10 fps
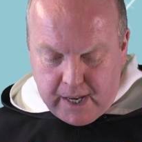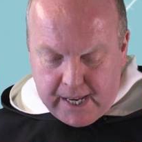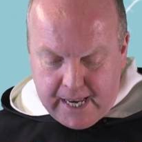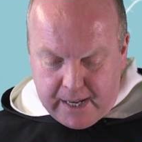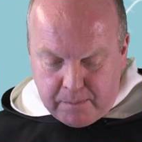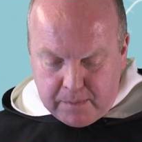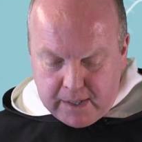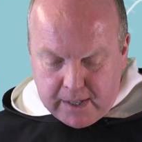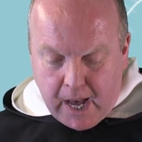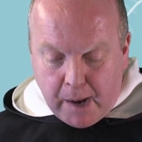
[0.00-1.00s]
Again,
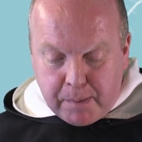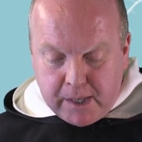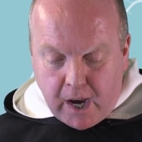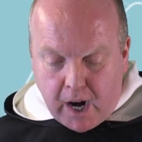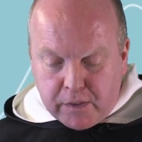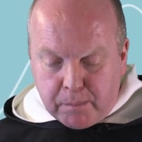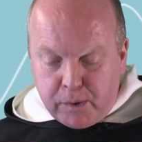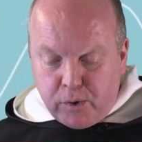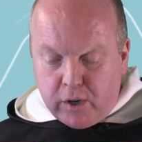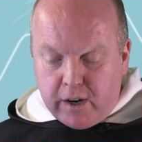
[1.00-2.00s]
happy are the
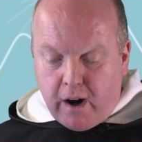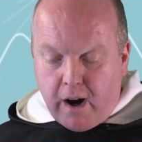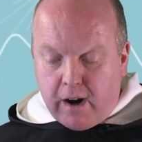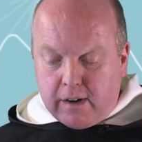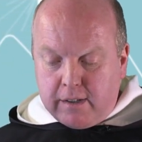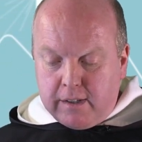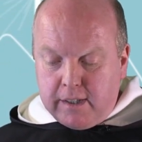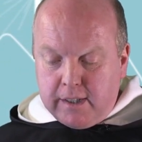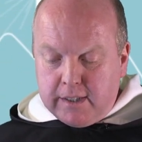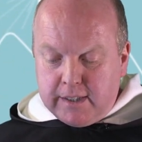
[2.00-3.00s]
pure in heart,
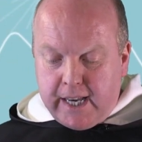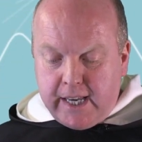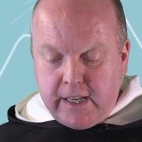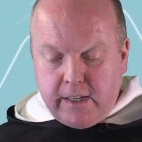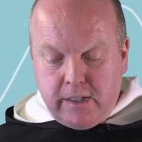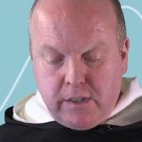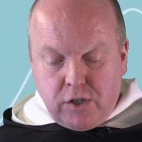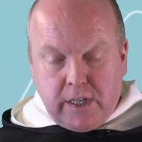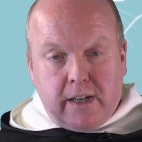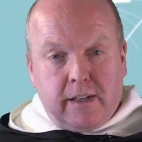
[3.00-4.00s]
they
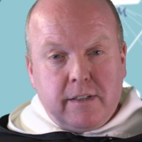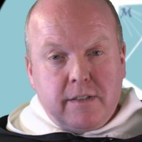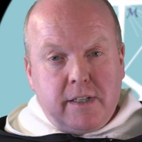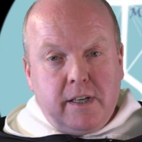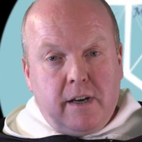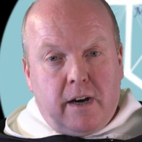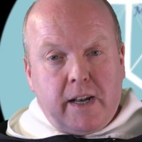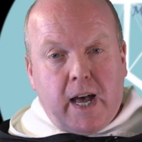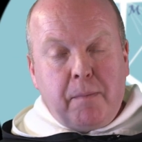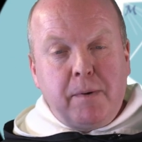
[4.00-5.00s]
shall see
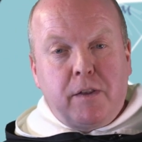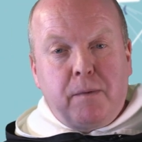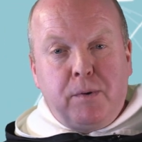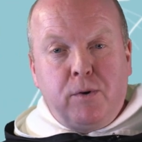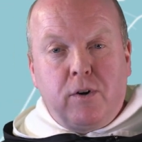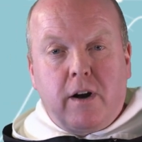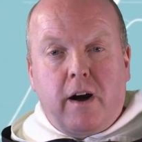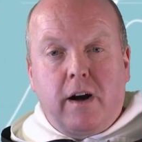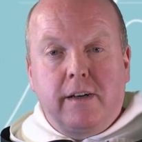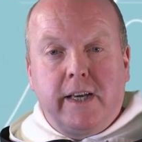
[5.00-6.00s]
God. Happy are the pure in
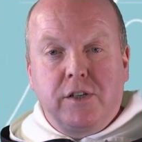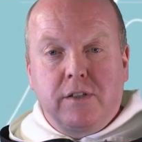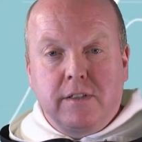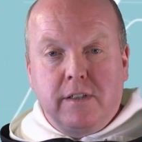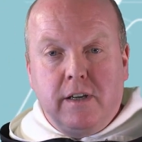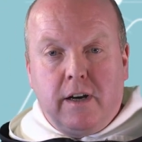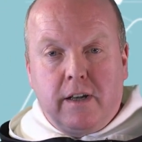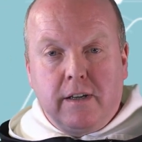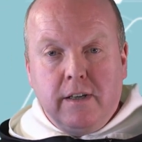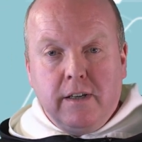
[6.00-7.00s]
heart, they shall see
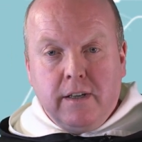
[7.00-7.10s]
God.